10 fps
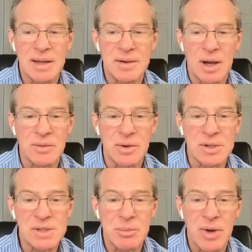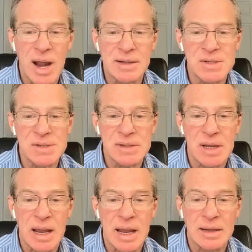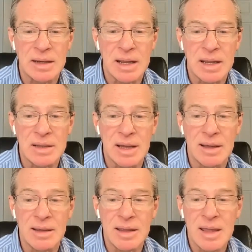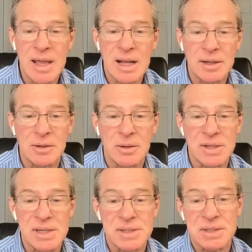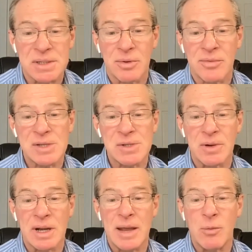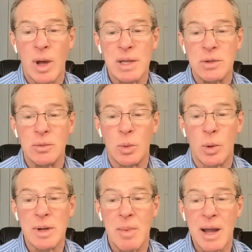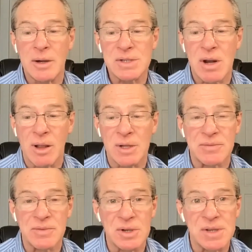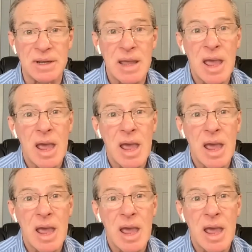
a doctor of nursing practice and a uh, clinical assistant professor at NYU Rory Meyers College of Nursing.